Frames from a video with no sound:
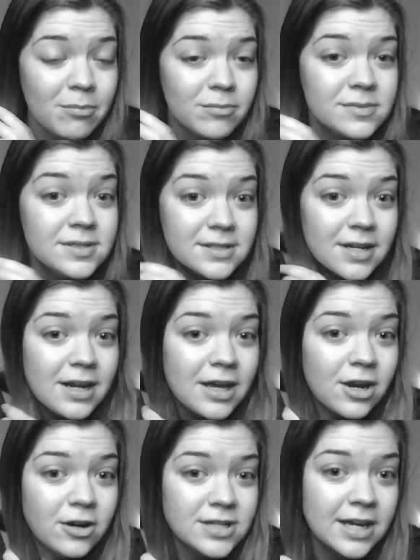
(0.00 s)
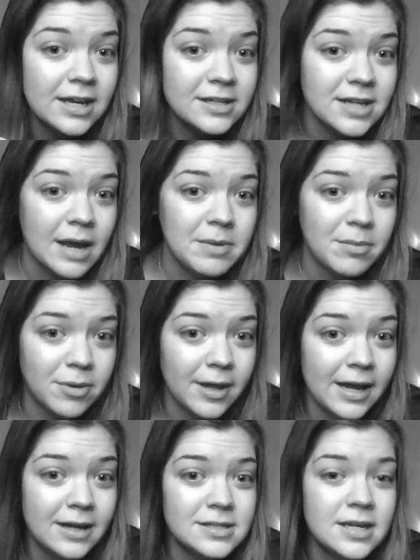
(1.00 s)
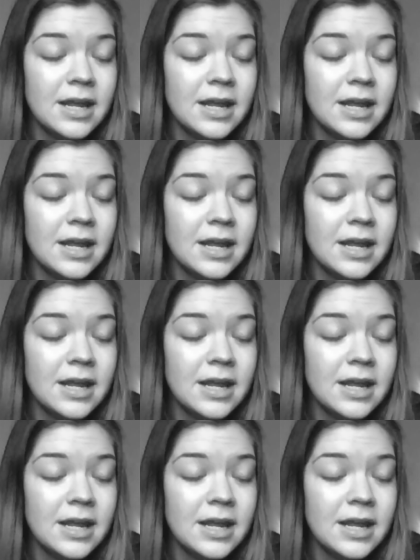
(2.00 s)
sitting here taking time to plant,